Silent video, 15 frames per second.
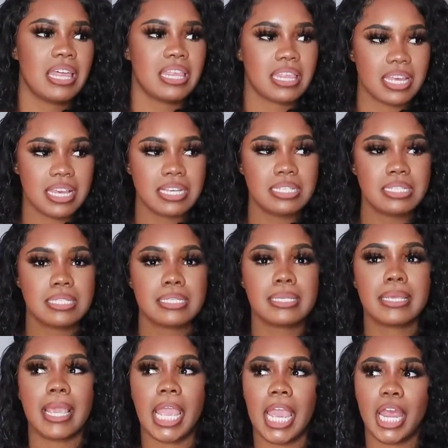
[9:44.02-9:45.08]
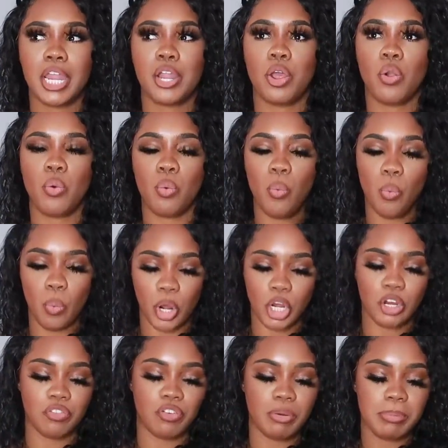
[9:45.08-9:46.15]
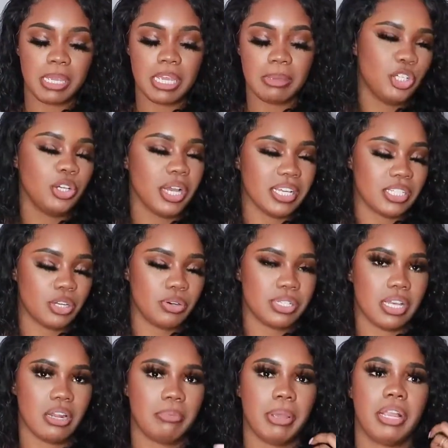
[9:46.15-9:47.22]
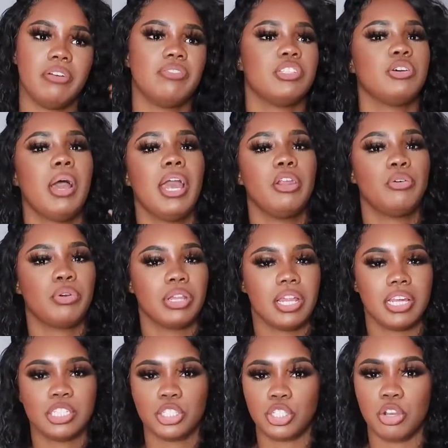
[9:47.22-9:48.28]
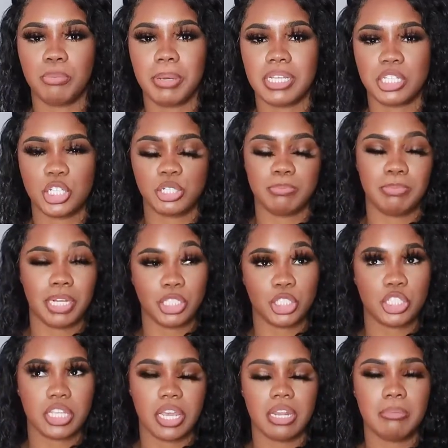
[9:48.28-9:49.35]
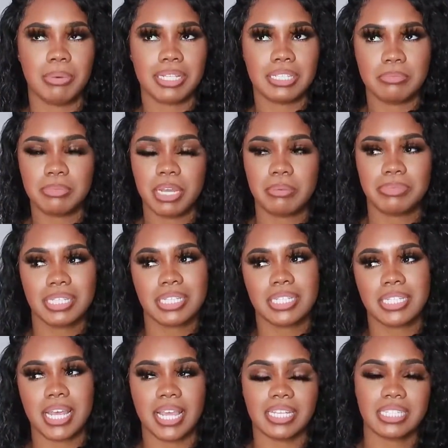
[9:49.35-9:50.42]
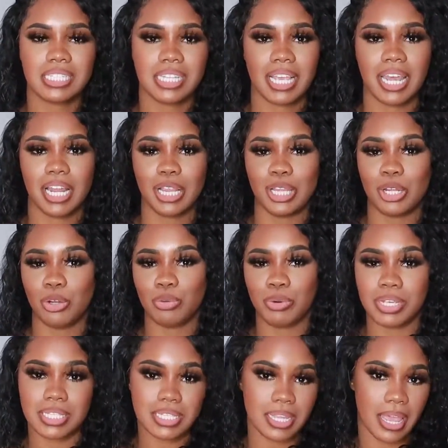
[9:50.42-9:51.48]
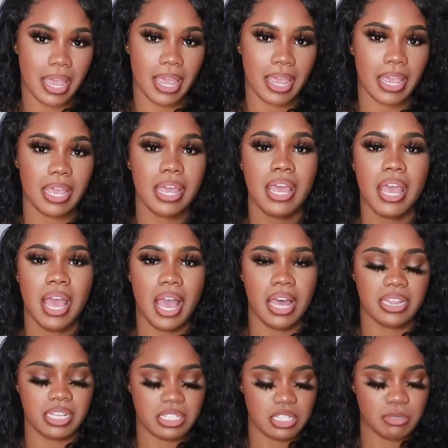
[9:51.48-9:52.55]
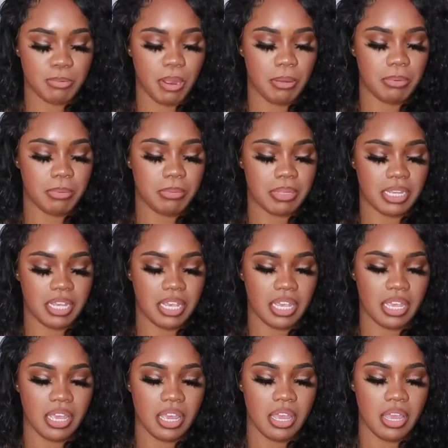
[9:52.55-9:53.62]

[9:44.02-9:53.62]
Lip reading: this can work for me. You guys know it's out of my comfort zone. I don't really like to show much skin, but sometimes it's nice to get a little risque, and this is probably